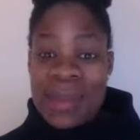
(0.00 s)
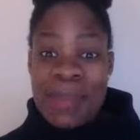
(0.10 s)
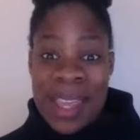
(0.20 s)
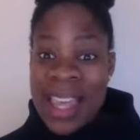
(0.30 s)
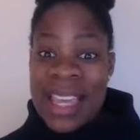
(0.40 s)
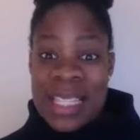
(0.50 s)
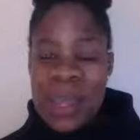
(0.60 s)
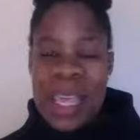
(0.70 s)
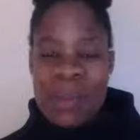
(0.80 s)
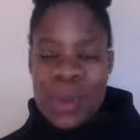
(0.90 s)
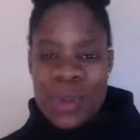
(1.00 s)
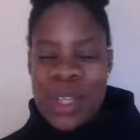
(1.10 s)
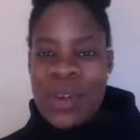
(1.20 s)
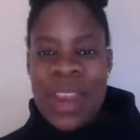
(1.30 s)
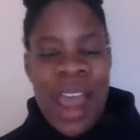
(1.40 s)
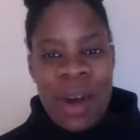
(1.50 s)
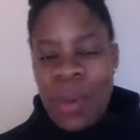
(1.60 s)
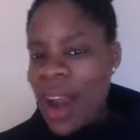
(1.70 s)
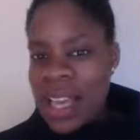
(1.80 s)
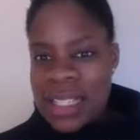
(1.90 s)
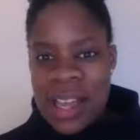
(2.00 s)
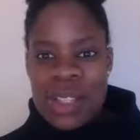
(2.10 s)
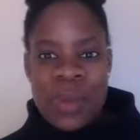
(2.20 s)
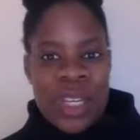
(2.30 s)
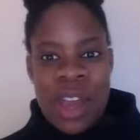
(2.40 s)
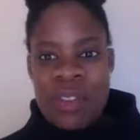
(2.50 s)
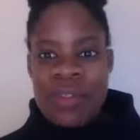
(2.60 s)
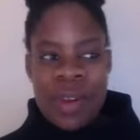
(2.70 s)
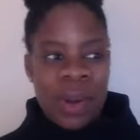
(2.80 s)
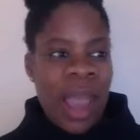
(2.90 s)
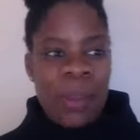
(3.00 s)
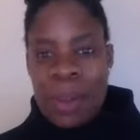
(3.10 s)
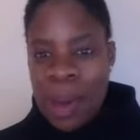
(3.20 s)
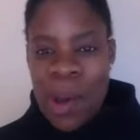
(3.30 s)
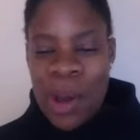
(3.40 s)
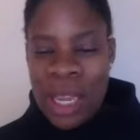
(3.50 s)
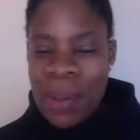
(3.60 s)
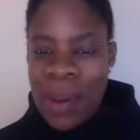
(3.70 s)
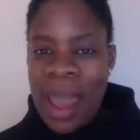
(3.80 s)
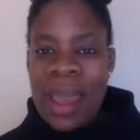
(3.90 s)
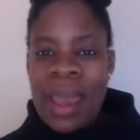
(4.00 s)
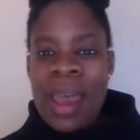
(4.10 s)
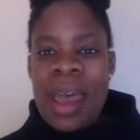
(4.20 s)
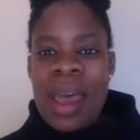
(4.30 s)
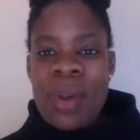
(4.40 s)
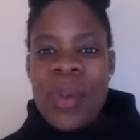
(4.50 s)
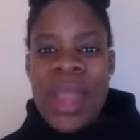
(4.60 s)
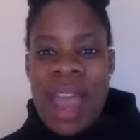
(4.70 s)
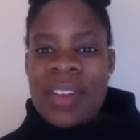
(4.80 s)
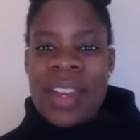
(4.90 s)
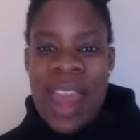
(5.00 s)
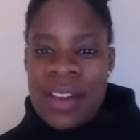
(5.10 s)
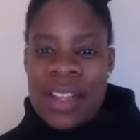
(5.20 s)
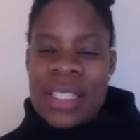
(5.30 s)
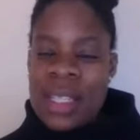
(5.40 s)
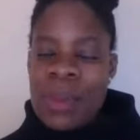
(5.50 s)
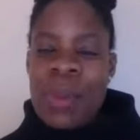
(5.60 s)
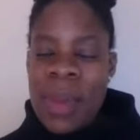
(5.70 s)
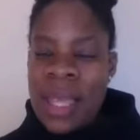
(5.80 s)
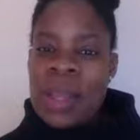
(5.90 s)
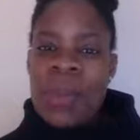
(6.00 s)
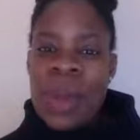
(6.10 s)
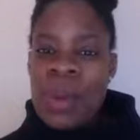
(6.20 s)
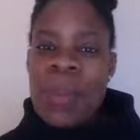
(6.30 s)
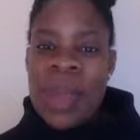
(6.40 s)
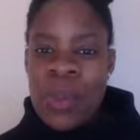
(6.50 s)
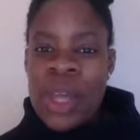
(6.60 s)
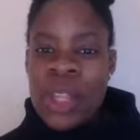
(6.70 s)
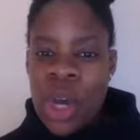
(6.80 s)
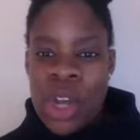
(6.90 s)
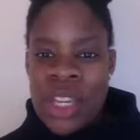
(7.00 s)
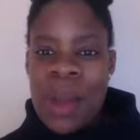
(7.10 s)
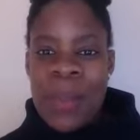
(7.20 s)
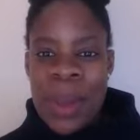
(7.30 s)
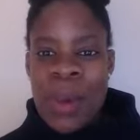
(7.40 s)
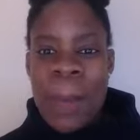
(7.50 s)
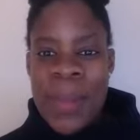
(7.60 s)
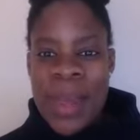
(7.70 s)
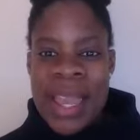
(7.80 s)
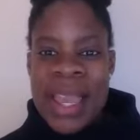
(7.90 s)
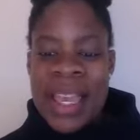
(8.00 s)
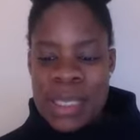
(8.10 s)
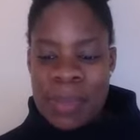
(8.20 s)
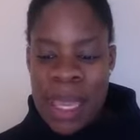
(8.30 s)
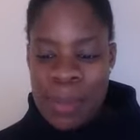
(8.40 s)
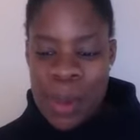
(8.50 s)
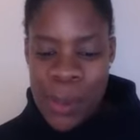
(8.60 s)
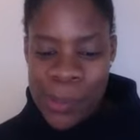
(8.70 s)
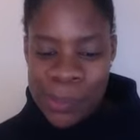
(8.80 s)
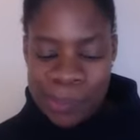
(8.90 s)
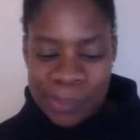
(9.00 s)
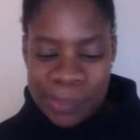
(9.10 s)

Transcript: and be his people. So now we're exiles and we don't feel like we belong anywhere, but we have an inheritance that will mean that we will be with God and we will be his people.